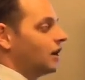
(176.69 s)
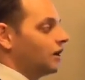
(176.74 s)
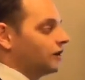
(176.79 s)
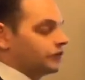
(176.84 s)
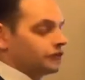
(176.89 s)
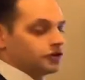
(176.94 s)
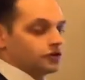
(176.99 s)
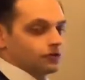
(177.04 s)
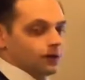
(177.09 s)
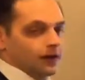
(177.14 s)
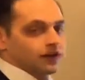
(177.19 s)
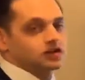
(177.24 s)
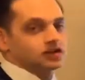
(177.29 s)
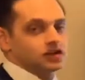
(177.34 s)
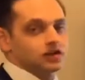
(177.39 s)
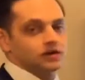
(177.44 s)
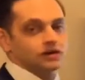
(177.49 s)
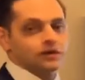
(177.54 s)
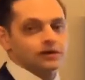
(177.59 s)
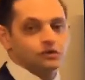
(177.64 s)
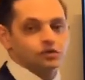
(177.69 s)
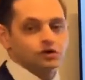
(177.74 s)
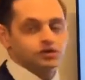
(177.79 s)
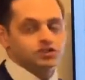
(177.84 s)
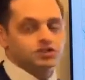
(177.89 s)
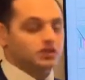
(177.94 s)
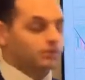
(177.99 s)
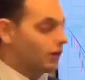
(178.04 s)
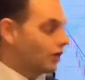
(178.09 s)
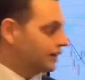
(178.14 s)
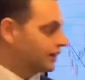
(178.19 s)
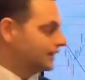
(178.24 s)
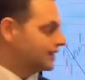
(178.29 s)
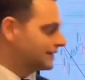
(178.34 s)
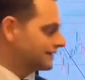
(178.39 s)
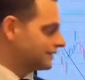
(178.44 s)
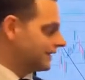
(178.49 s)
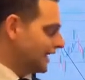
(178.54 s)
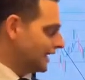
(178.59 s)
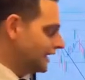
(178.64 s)
on the direction in which the market
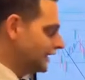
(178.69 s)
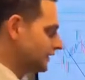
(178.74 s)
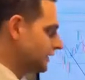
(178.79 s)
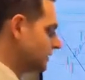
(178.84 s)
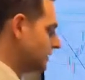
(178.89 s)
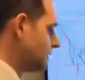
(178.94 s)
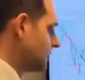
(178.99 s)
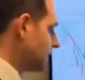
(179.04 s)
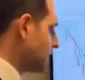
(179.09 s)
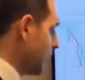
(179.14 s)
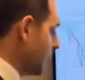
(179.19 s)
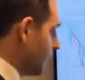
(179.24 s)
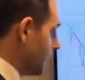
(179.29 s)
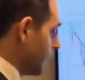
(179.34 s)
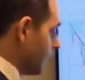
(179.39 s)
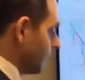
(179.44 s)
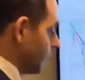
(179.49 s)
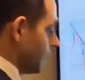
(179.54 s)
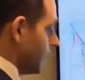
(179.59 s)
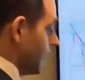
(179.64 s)
is headed. Okay, we have a